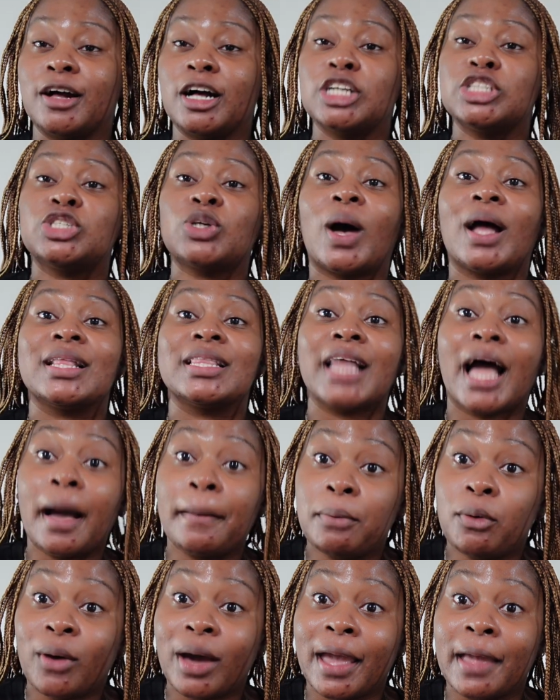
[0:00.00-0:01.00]
So at that
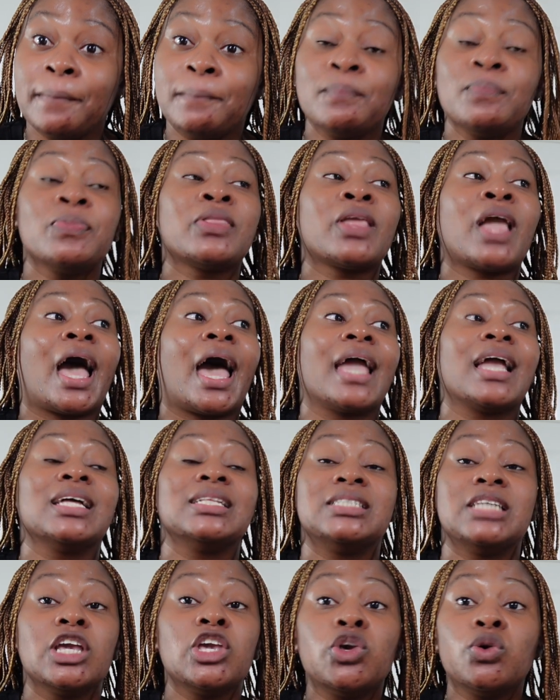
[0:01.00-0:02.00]
point, I
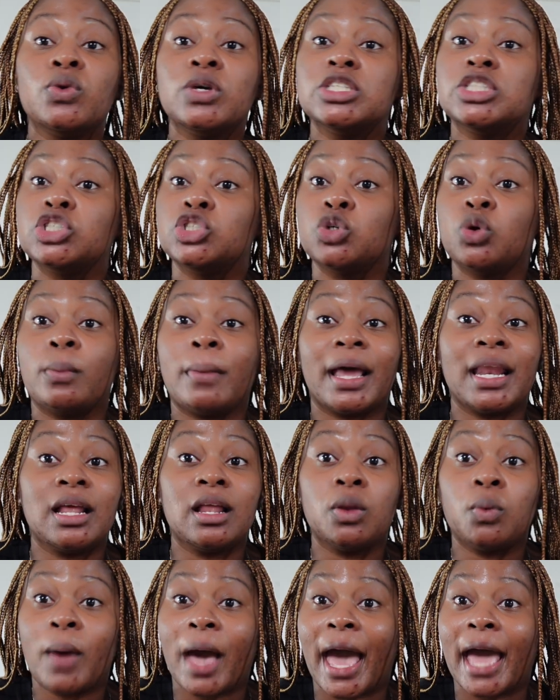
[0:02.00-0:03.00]
continued to do my
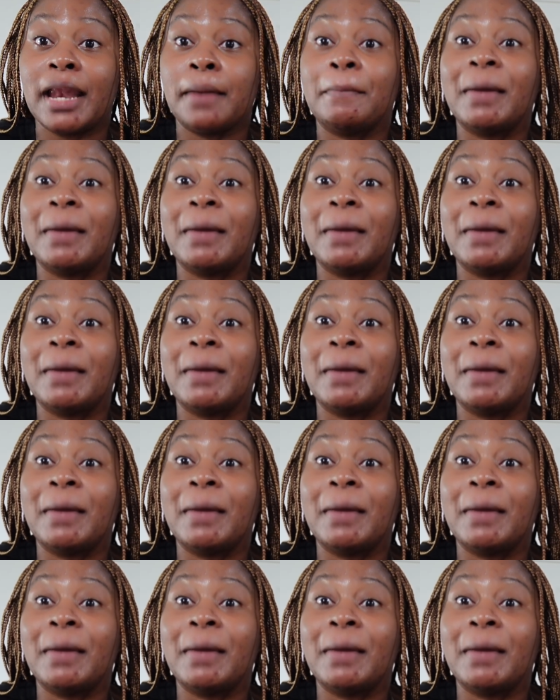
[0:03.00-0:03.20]
little wet.